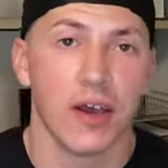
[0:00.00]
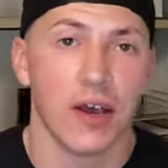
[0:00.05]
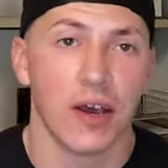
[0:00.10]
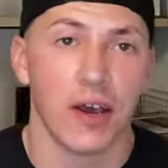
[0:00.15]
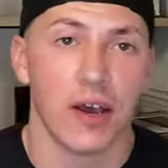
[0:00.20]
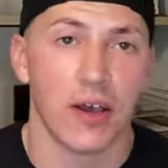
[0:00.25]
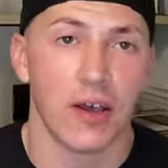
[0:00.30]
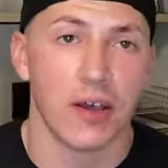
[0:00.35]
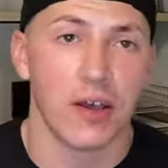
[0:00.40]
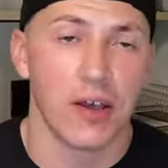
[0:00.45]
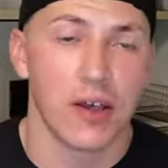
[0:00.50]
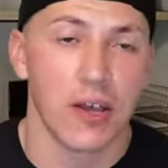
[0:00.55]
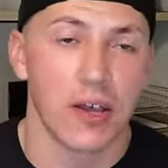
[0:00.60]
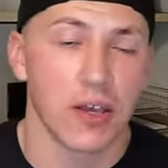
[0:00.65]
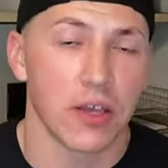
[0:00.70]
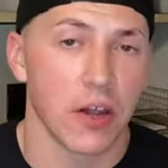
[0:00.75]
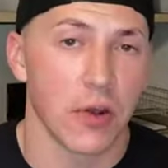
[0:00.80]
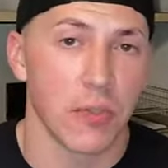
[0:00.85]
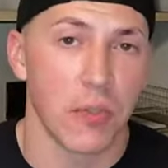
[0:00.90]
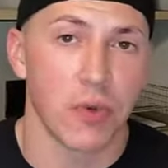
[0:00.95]
Uh,
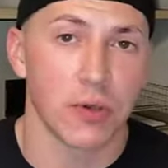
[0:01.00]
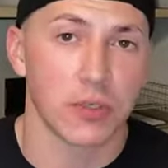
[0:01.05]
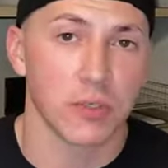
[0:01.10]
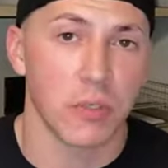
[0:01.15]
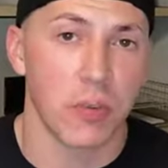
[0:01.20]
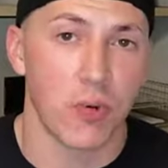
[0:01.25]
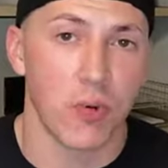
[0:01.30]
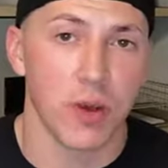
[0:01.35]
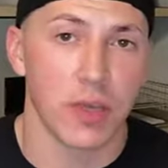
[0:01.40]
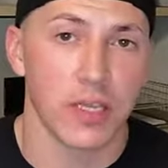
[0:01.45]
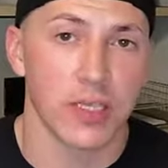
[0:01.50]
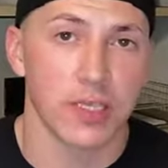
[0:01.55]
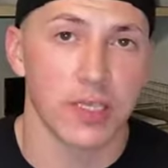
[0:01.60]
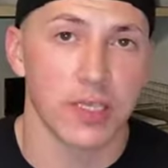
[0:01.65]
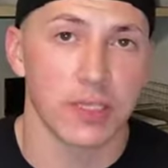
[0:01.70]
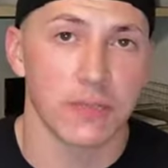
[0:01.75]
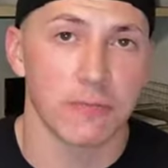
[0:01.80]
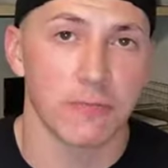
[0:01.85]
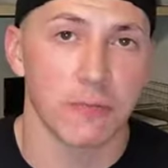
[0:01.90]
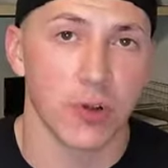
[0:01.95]
you know, most
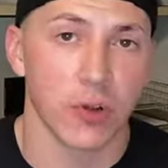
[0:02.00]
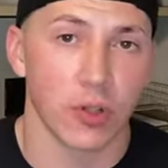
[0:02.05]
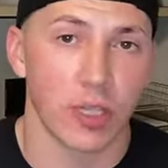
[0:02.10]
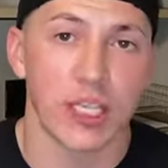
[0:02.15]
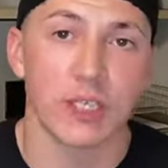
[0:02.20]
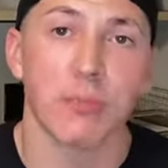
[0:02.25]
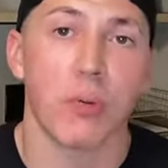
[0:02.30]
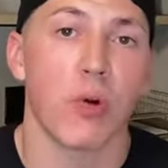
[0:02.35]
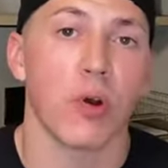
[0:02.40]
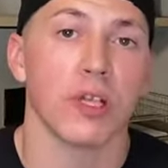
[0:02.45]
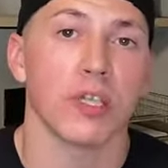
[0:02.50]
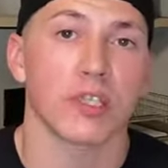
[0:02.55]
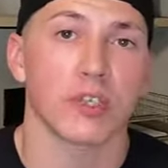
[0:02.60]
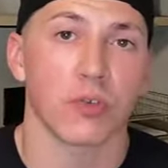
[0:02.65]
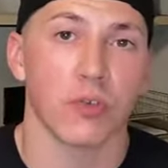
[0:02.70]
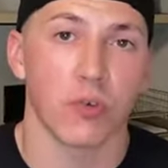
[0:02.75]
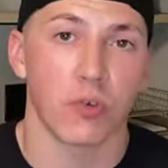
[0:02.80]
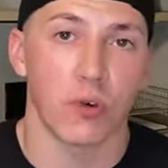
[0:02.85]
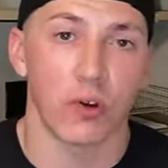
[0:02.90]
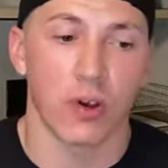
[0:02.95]
points, or at least points
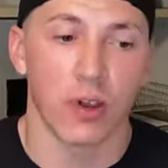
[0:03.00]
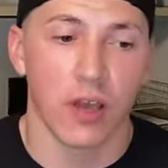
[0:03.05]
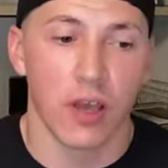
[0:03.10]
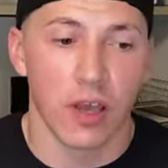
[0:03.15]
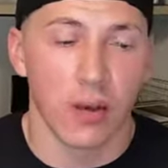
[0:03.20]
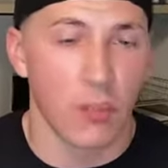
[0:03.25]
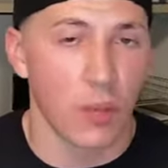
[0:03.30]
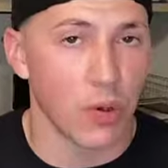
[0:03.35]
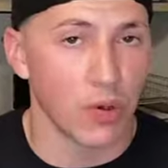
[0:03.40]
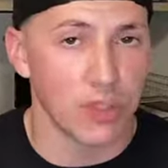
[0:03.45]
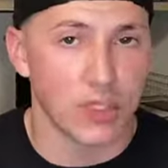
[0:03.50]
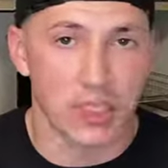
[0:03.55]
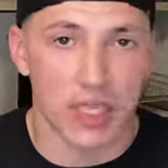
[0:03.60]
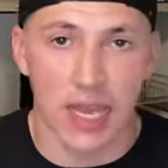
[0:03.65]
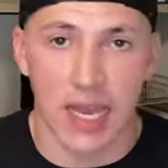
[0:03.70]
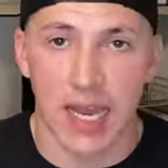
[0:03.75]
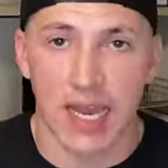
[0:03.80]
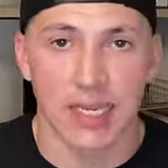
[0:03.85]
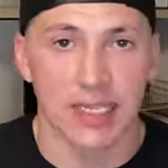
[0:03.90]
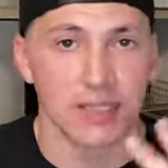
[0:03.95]
scored, most
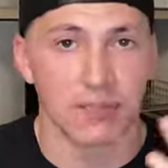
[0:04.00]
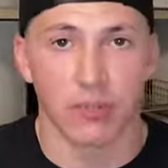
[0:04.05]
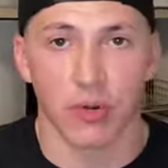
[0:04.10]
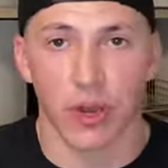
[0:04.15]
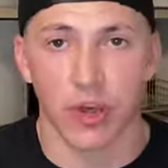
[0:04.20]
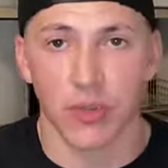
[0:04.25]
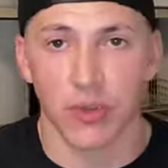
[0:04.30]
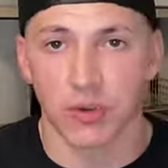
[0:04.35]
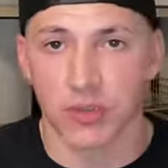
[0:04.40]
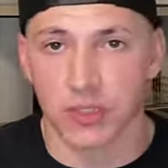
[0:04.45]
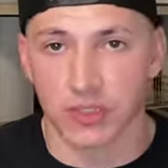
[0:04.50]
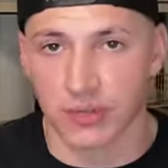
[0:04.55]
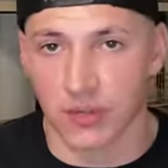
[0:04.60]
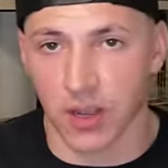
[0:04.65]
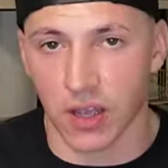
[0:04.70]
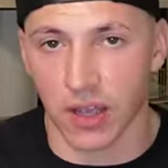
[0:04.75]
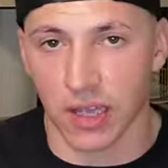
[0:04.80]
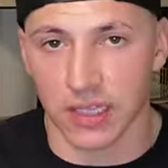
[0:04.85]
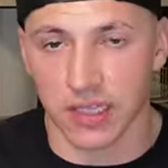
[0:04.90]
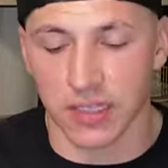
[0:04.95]
sacks, pressures,
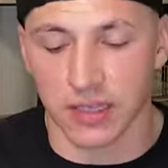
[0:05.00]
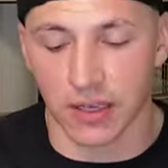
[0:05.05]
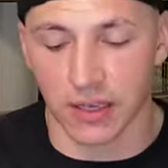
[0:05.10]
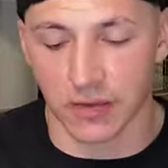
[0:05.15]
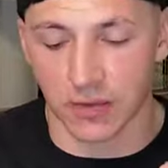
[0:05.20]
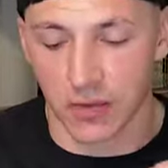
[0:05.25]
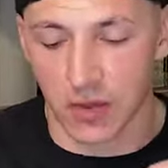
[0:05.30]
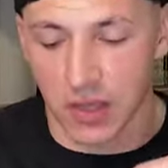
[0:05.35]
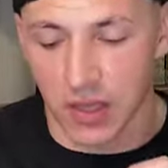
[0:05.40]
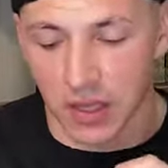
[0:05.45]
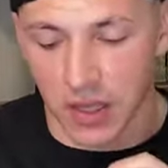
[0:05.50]
all that stuff.